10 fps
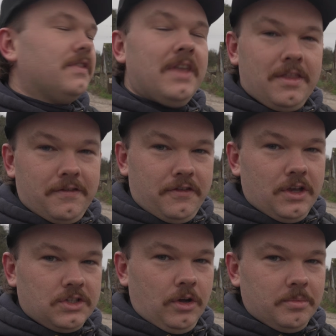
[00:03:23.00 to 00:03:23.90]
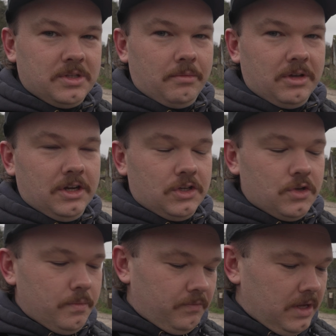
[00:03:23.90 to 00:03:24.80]
They're the first jobs that I'm going
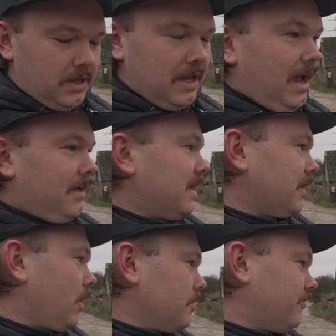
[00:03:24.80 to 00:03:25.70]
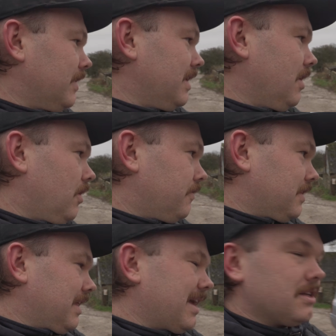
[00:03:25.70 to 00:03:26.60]
to do. And then hopefully
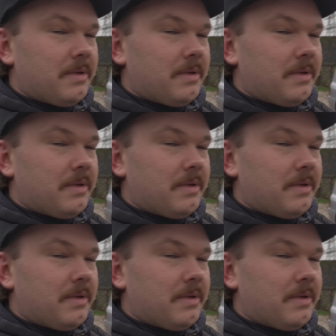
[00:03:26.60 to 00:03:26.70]
after that,